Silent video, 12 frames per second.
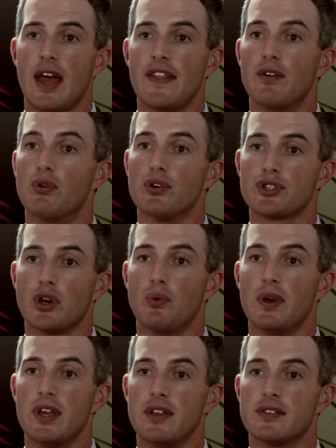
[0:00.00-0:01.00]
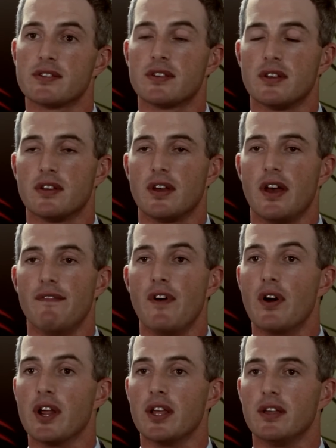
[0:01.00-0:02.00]
And there also is a
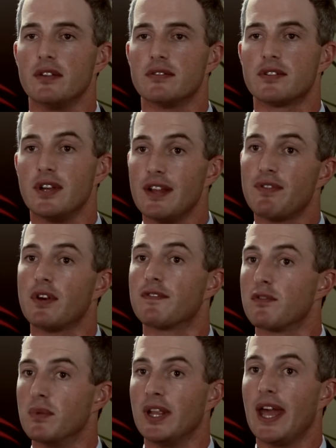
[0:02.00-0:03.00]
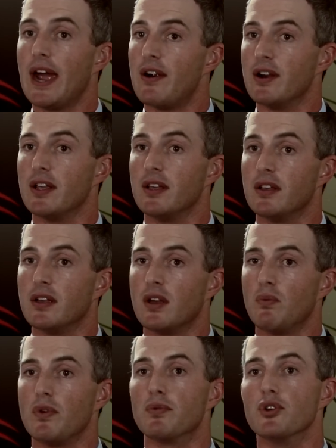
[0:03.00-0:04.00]
very significant familiarity
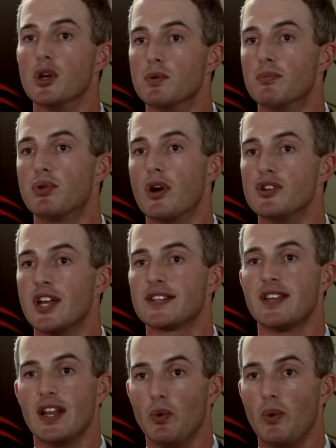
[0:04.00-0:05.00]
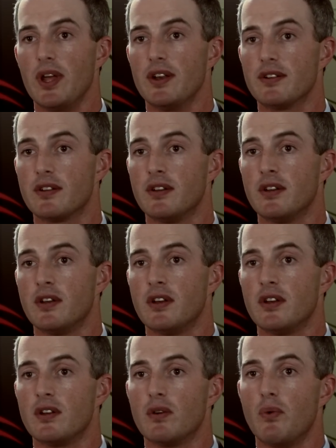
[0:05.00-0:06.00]
with renewable projects in wind.
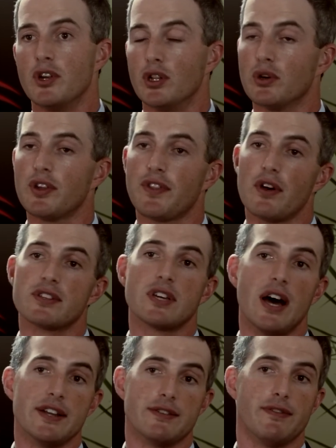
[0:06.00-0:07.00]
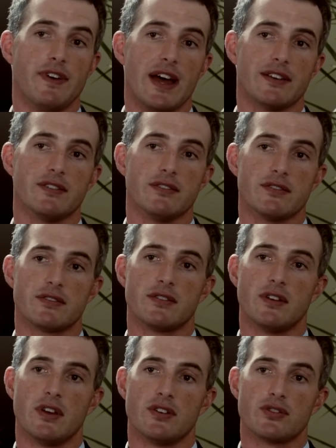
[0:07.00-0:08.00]
When you look at those kinds of factors,
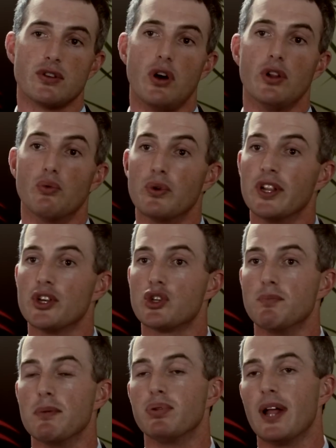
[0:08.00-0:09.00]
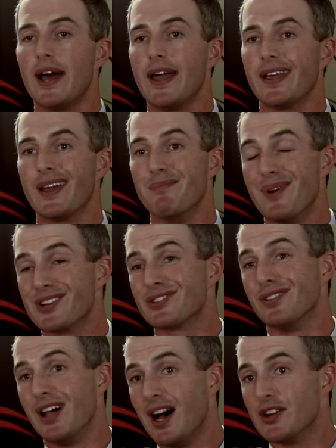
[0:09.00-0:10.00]
solar really should be playing a
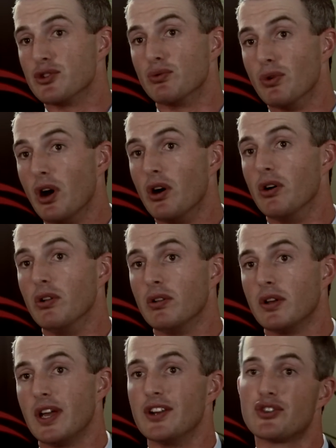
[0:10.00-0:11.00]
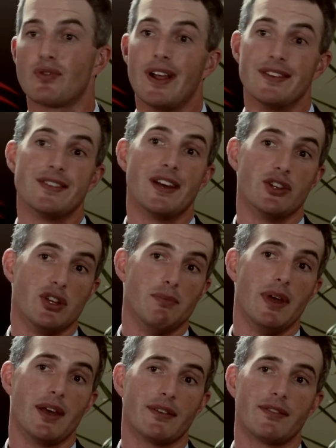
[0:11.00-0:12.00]
much larger role in Australia's energy
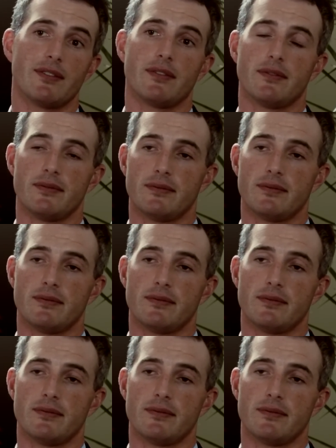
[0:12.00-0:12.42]
mix.